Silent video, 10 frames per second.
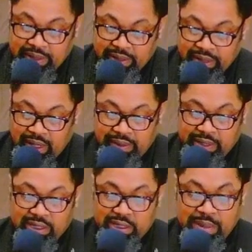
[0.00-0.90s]
God,
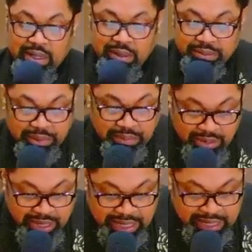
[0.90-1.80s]
this is my humble
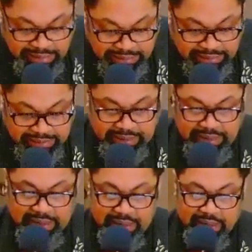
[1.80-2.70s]
prayer.
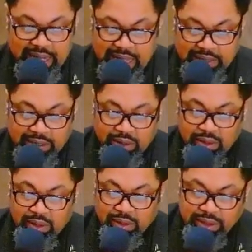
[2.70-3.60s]
And I ask it
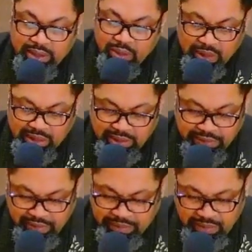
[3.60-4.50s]
all in the
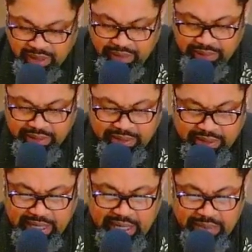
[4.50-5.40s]
wonderful and marvelous
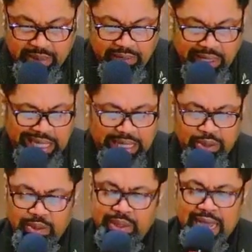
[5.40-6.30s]
name of He
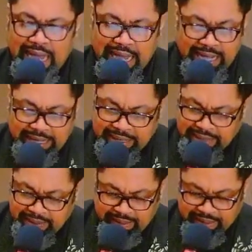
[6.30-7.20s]
who died,
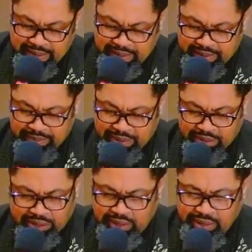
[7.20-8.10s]
but
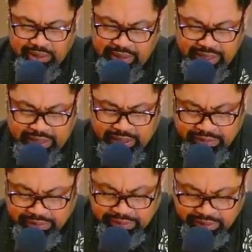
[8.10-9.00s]
still
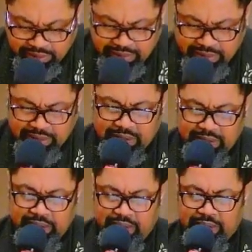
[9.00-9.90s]
lives,
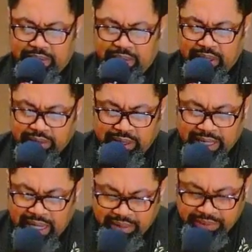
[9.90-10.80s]
because He
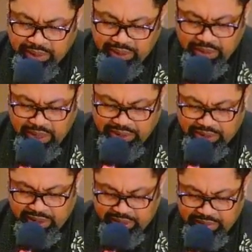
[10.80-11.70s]
got up early one
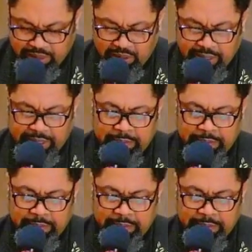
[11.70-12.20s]
Sunday morning.